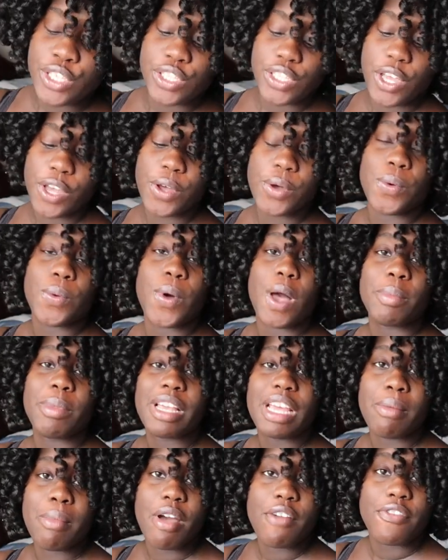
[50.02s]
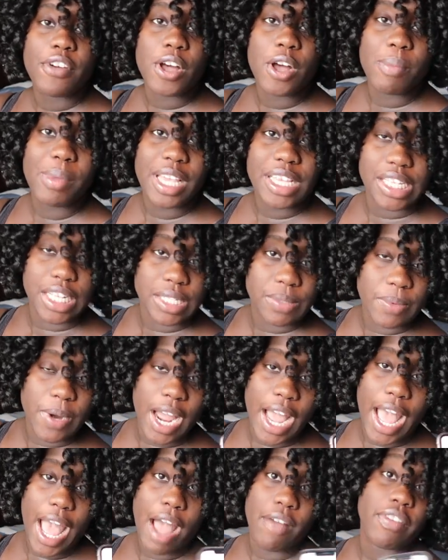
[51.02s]
So I'm looking at my phone because that's where
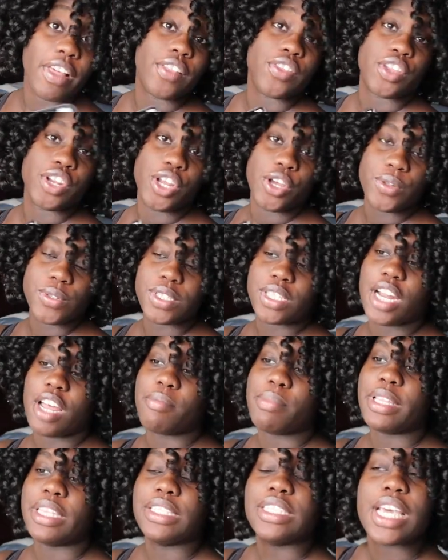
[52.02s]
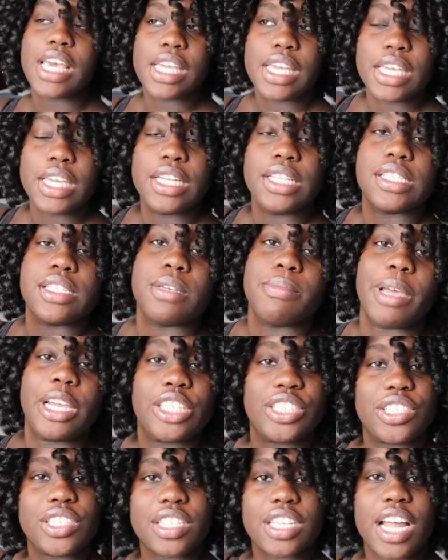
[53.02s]
I have like the notes that I've been taking to make
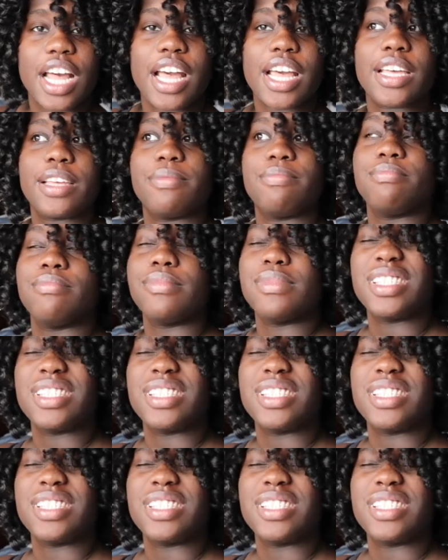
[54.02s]
sure that I